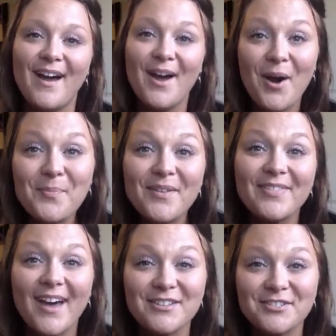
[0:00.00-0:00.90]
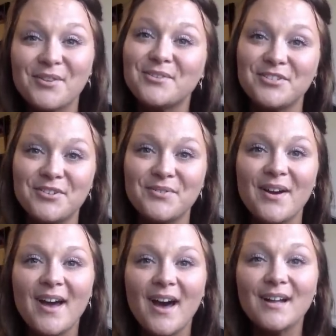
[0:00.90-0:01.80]
I hope that that showed you
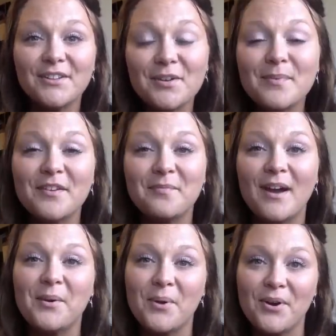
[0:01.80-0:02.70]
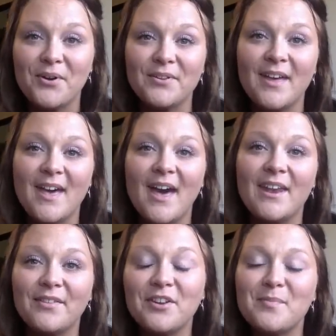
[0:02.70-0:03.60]
a little bit of my world and
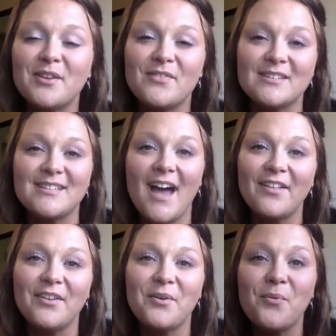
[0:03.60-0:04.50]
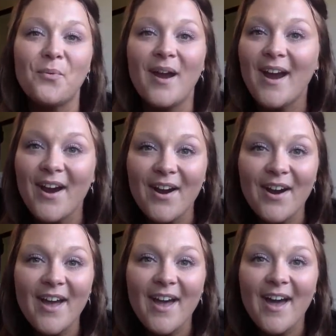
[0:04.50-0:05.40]
a little bit of exactly
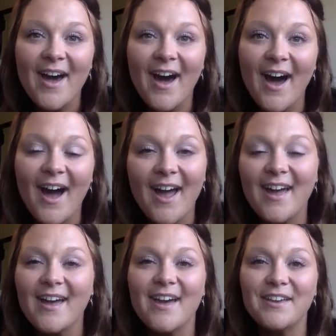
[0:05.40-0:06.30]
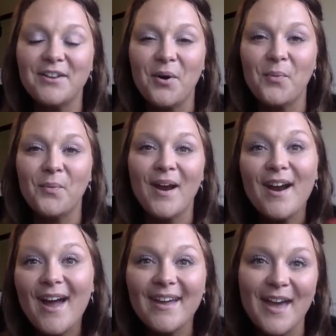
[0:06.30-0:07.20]
where I
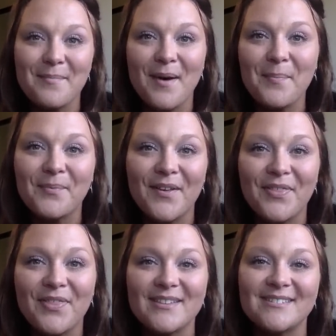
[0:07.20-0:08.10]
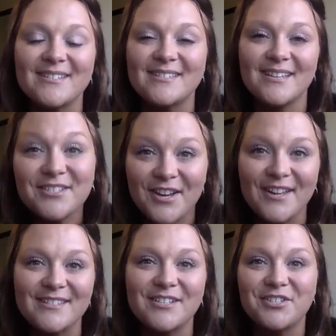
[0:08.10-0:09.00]
came up with this
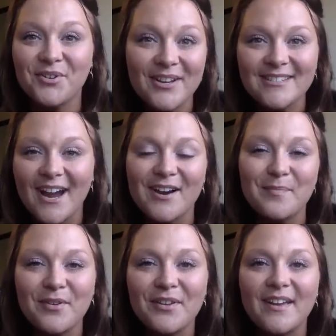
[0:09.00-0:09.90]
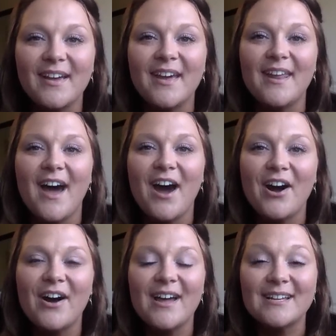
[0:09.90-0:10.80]
decision to join Tyra Beauty and
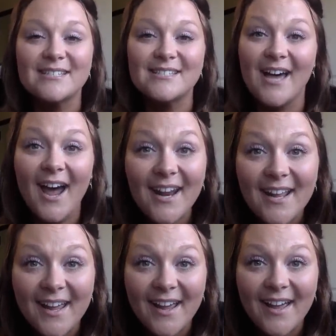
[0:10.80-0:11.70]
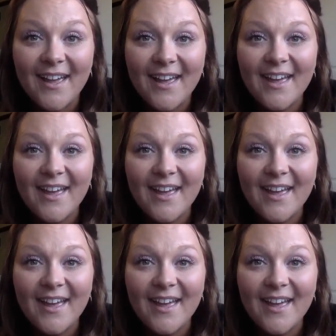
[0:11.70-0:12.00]
how exciting